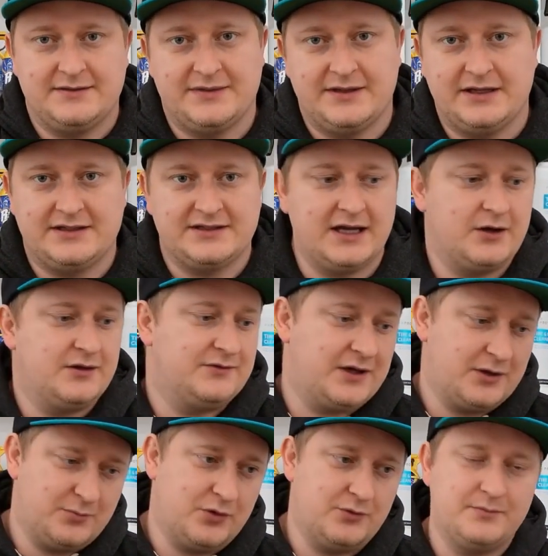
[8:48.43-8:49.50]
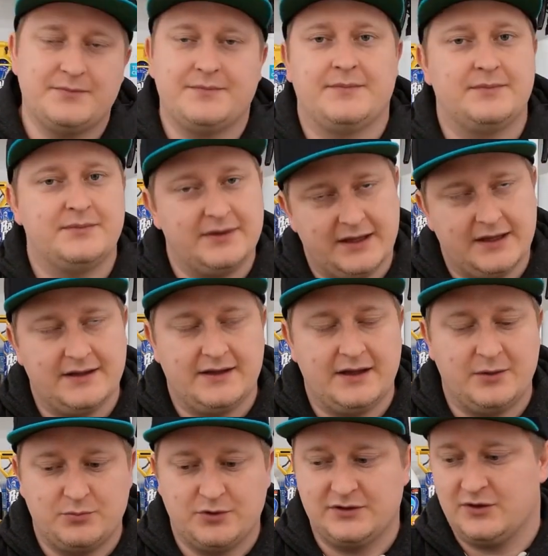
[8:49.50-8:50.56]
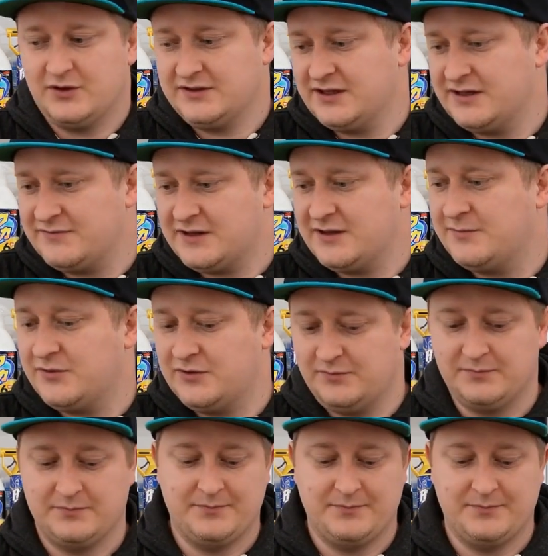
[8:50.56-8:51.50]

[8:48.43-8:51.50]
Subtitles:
it is now available. And it was not yet available.